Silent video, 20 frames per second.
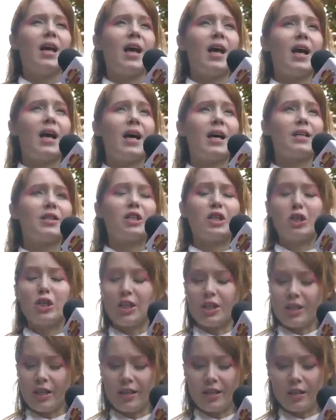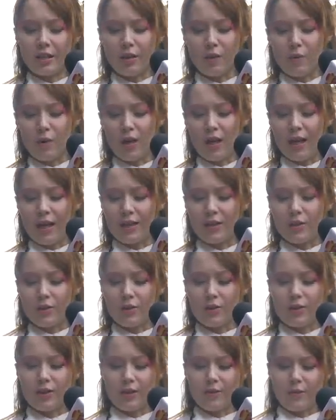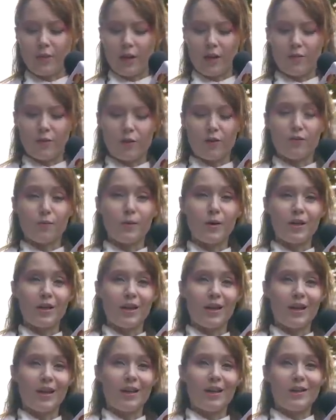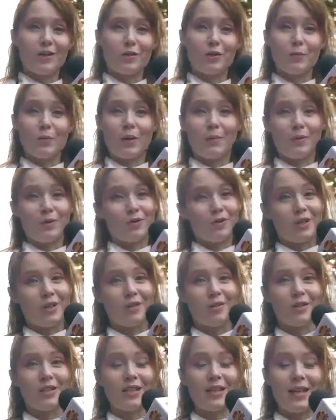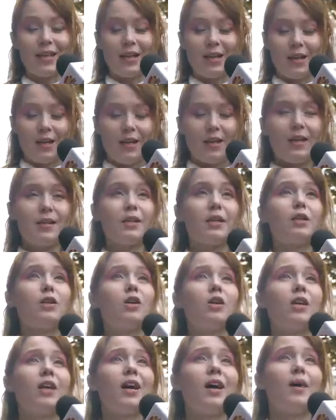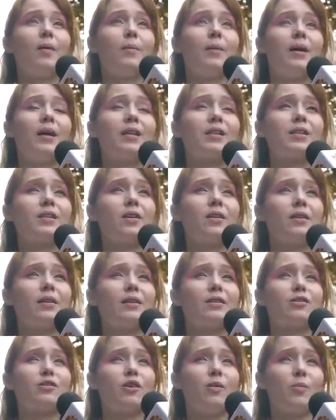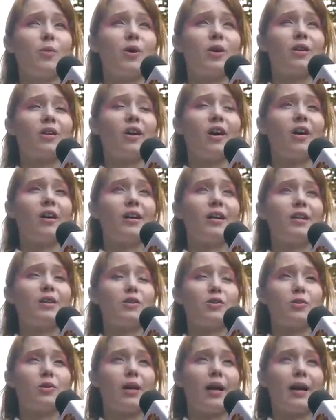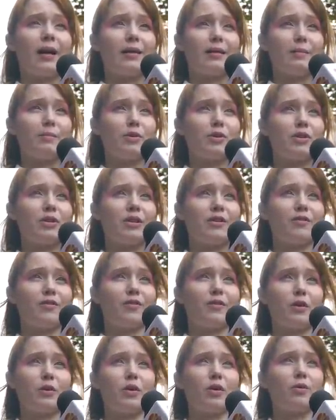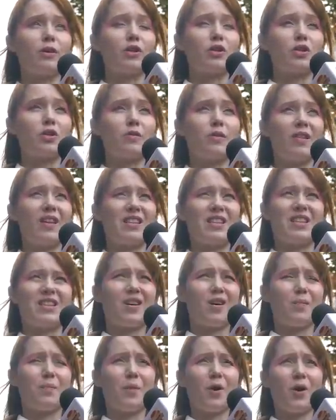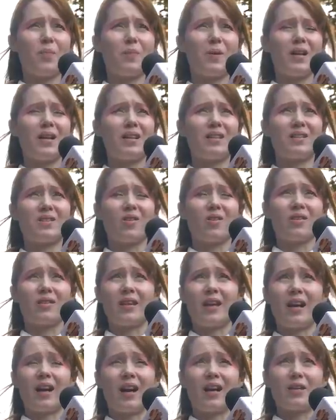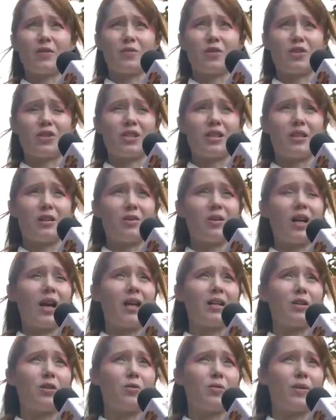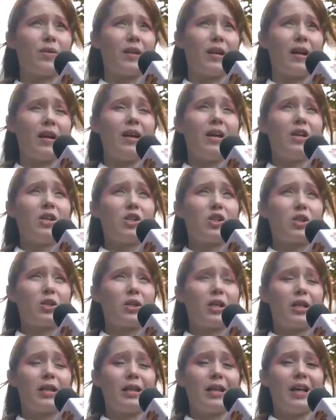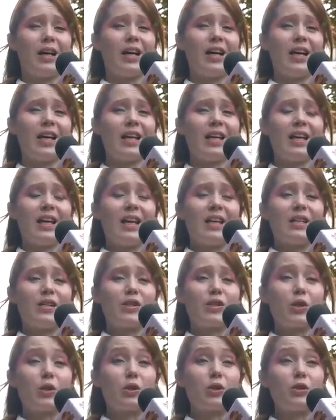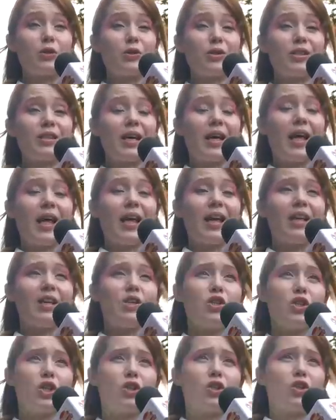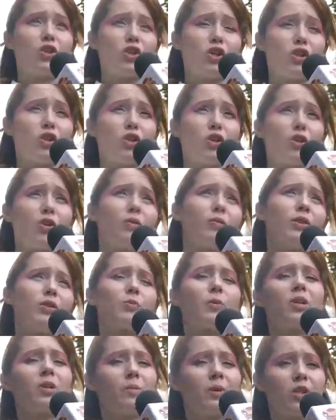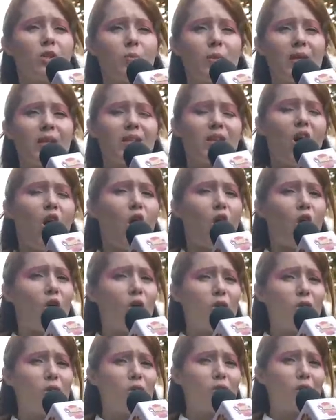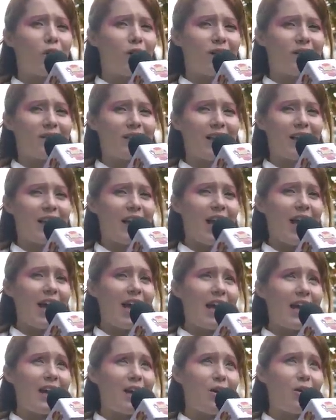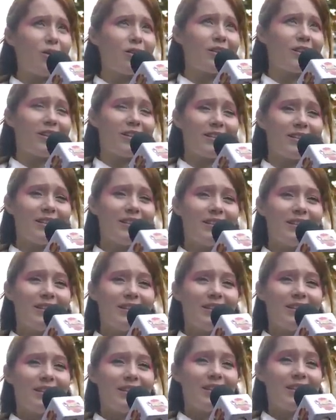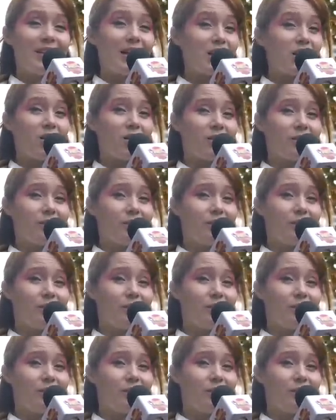And you look down at your wallet to see if you have enough money to maybe treat your date. And you look up and suddenly someone caught into line. They must have, you're not quite sure whether they did that on purpose or they kind of just didn't look at you when they stood in line. So you say, jotto jotto, which pretty much means hold on. Like, hey, hold on. That's all.